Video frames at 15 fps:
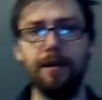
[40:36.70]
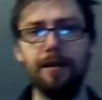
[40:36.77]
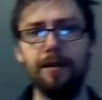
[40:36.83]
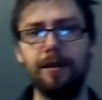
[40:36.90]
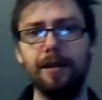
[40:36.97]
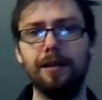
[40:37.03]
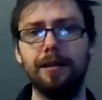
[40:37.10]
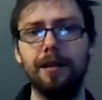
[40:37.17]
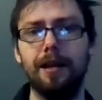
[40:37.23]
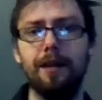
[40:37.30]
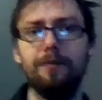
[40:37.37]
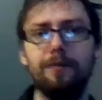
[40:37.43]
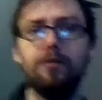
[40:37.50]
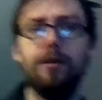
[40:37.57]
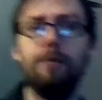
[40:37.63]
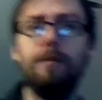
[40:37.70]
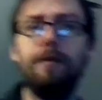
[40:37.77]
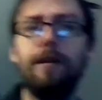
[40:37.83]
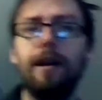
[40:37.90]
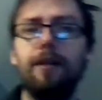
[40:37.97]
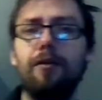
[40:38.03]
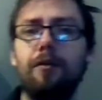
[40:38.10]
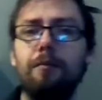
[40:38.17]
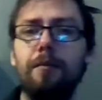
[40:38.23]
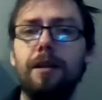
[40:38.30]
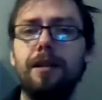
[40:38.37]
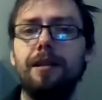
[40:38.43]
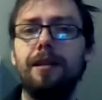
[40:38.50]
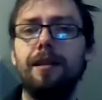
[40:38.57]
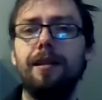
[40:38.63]
this live stream if they're not
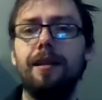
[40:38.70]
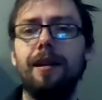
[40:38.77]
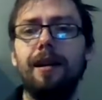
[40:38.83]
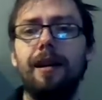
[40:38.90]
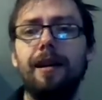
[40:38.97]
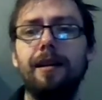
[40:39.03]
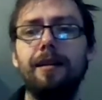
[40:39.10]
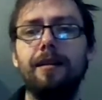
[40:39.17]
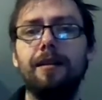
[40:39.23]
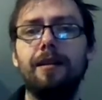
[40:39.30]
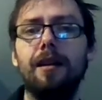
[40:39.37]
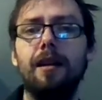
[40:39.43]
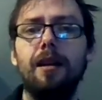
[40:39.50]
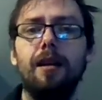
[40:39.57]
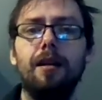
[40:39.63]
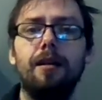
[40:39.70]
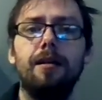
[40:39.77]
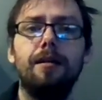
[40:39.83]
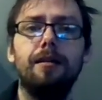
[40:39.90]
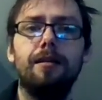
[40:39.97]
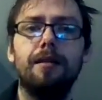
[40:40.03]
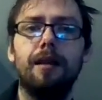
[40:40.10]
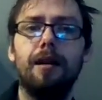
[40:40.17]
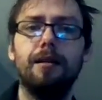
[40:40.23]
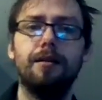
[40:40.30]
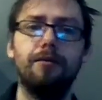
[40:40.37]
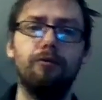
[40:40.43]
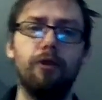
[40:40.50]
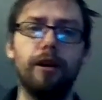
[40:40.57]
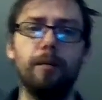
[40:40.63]
busy, and
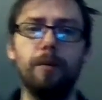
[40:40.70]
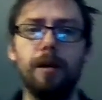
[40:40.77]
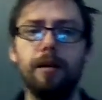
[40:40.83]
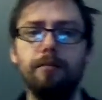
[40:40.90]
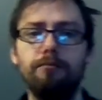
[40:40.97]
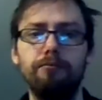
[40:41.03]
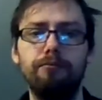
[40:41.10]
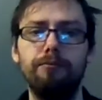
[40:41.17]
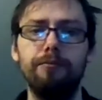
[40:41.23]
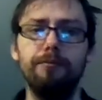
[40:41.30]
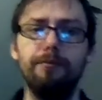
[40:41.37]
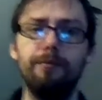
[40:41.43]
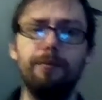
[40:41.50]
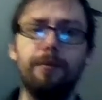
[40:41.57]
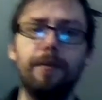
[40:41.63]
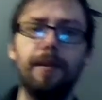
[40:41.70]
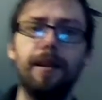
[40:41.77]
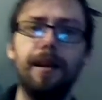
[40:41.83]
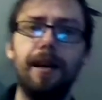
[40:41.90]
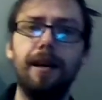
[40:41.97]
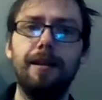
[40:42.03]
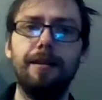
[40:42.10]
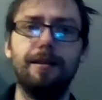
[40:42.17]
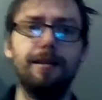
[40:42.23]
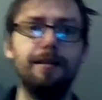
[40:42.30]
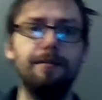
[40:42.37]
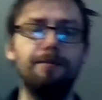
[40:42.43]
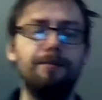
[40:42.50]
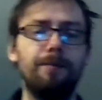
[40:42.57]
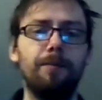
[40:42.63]
just ring me, as
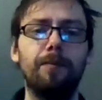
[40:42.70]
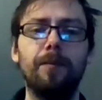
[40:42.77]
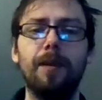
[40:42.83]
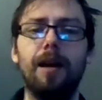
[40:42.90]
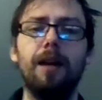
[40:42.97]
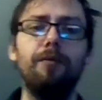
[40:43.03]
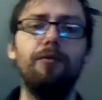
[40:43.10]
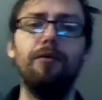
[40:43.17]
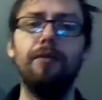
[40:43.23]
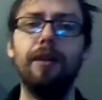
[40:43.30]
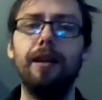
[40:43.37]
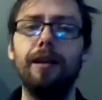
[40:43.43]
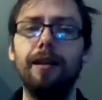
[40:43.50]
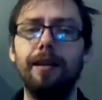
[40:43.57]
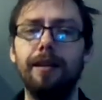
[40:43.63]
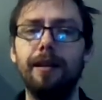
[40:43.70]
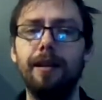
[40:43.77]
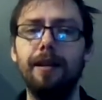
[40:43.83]
I really